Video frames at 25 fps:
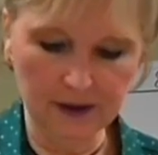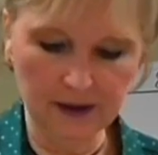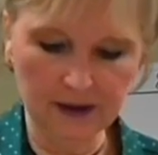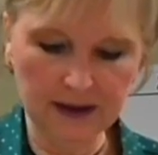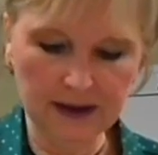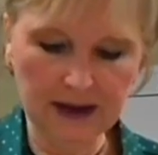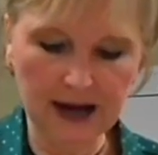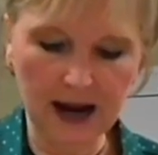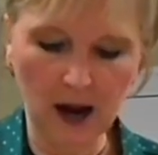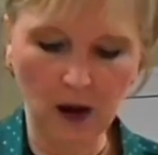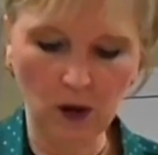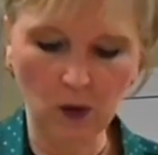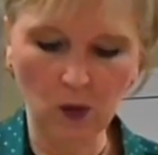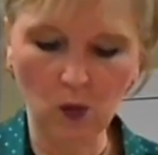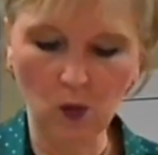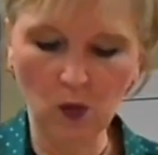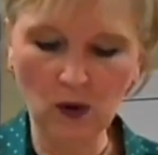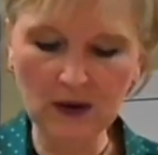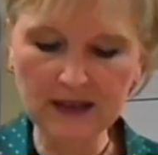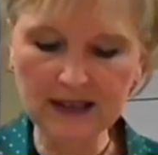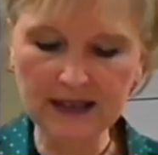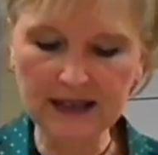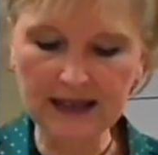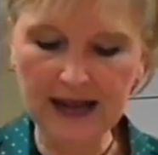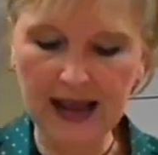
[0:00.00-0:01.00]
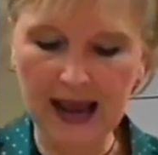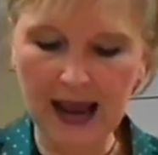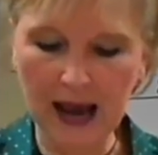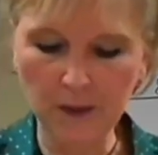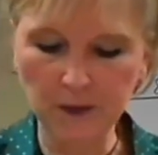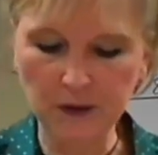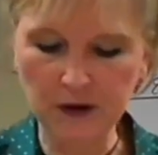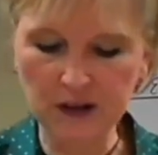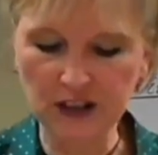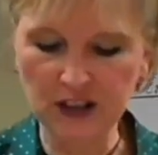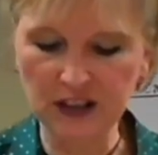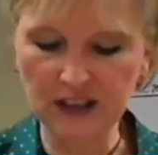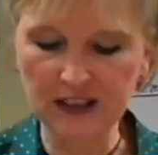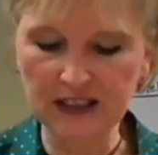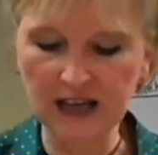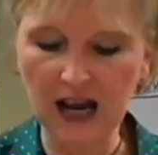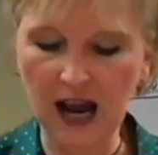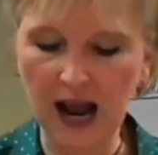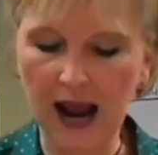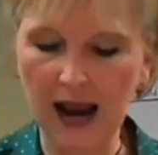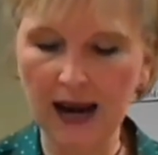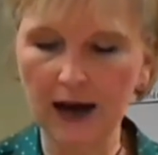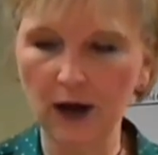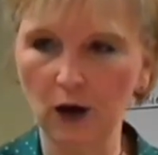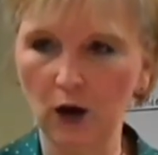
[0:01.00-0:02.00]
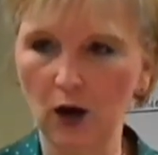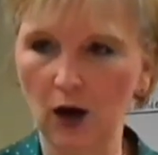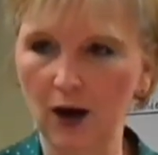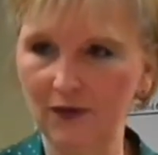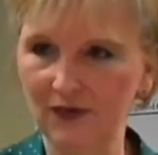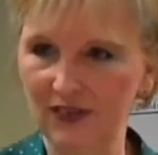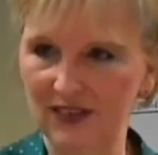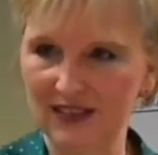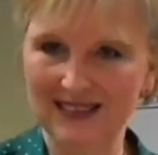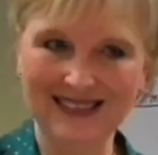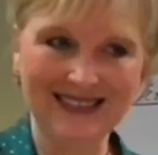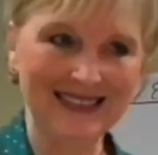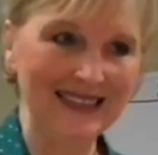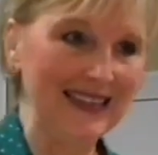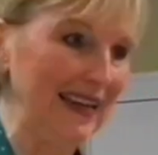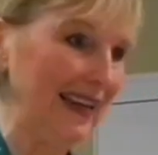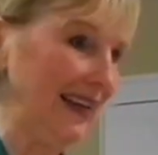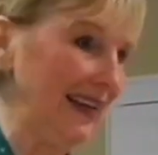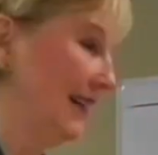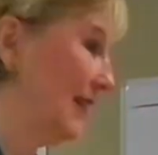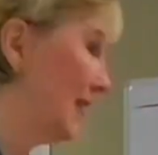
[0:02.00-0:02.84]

Now, what's going to happen to Tyre of the Sea?